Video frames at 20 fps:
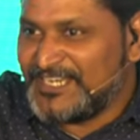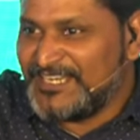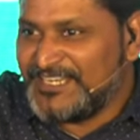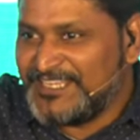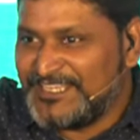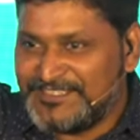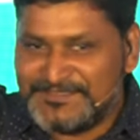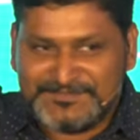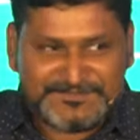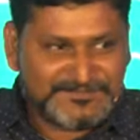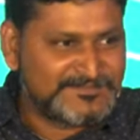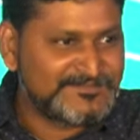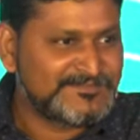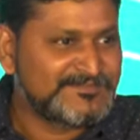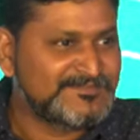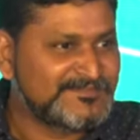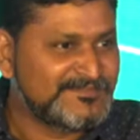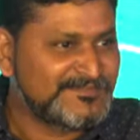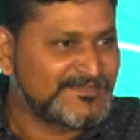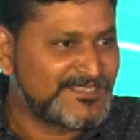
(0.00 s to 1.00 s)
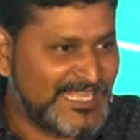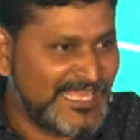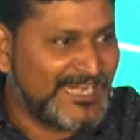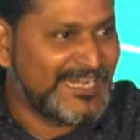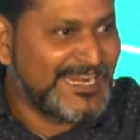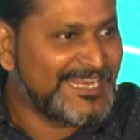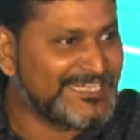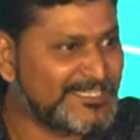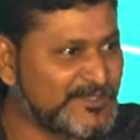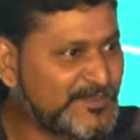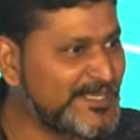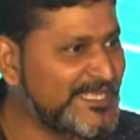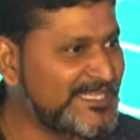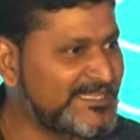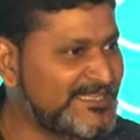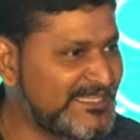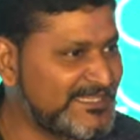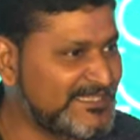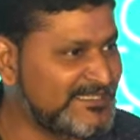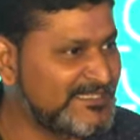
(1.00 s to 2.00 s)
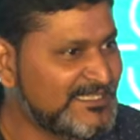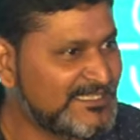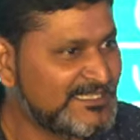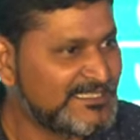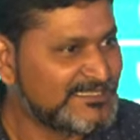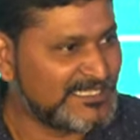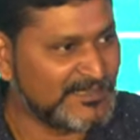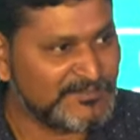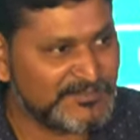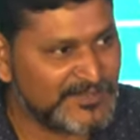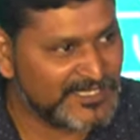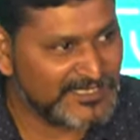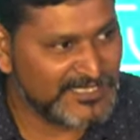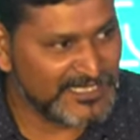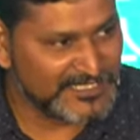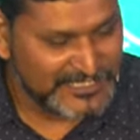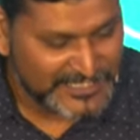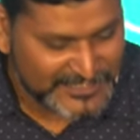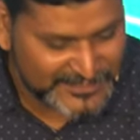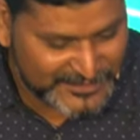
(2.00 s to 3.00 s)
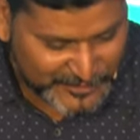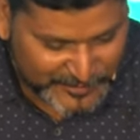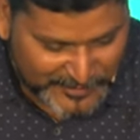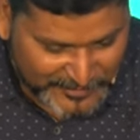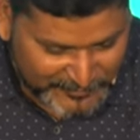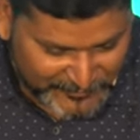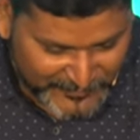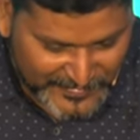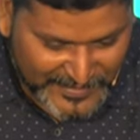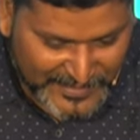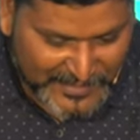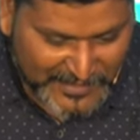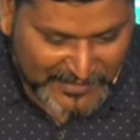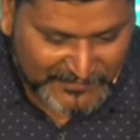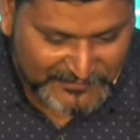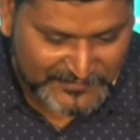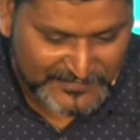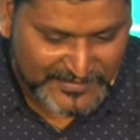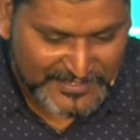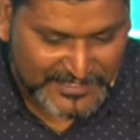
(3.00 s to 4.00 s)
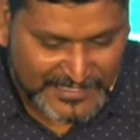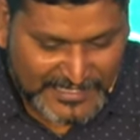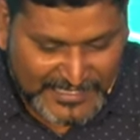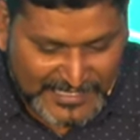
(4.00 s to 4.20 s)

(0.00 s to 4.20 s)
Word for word: really connect with and something that needs to be feared of.